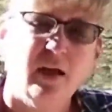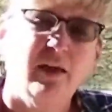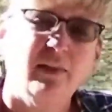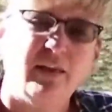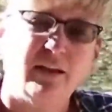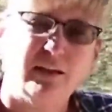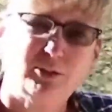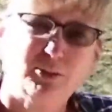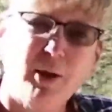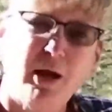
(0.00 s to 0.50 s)

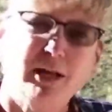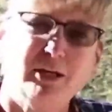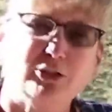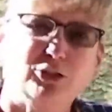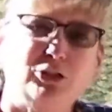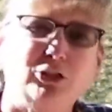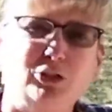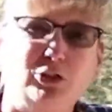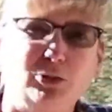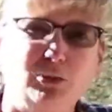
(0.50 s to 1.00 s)
That's right,
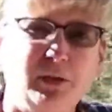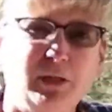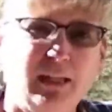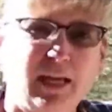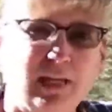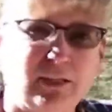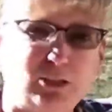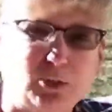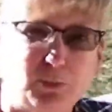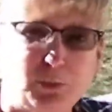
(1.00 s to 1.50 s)
she's doing
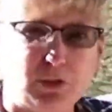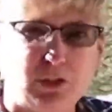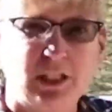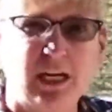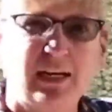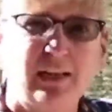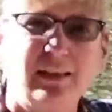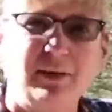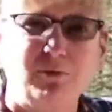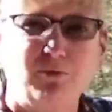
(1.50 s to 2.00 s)
that to
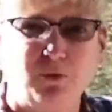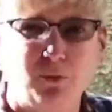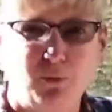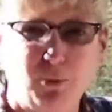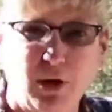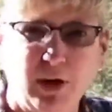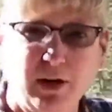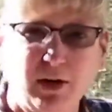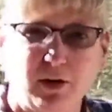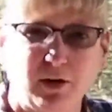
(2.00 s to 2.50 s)
protect them from
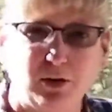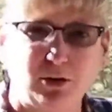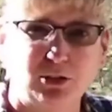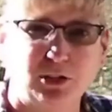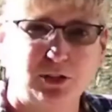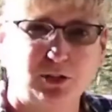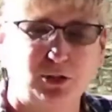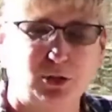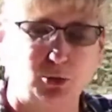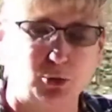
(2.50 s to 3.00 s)
predators
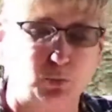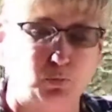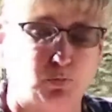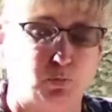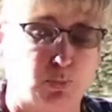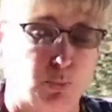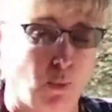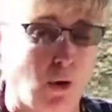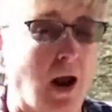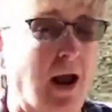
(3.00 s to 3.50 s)
because those
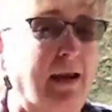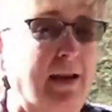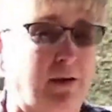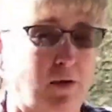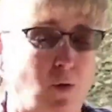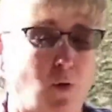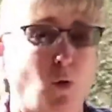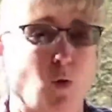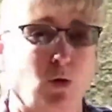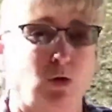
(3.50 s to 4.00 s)
bright
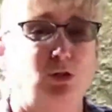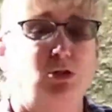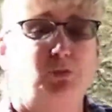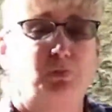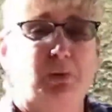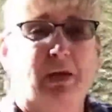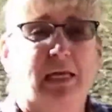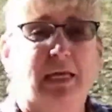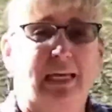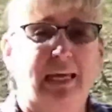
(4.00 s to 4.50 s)
orange
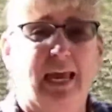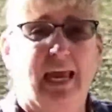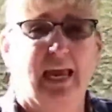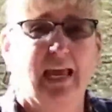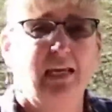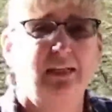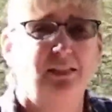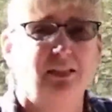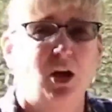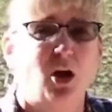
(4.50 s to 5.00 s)
pink
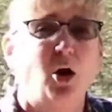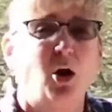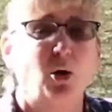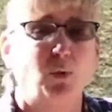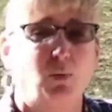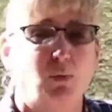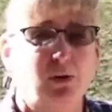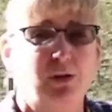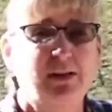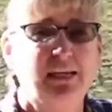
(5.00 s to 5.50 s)
eggs are
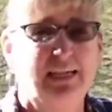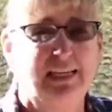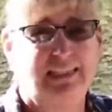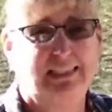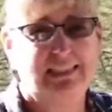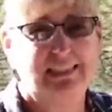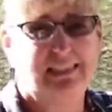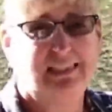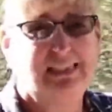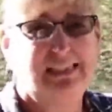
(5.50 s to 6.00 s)
really
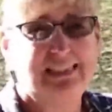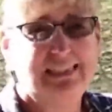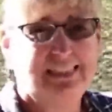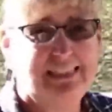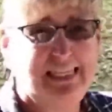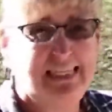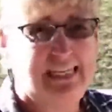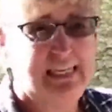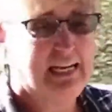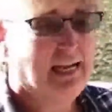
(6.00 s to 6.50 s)
easily
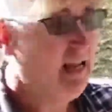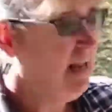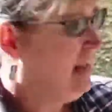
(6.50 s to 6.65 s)
seen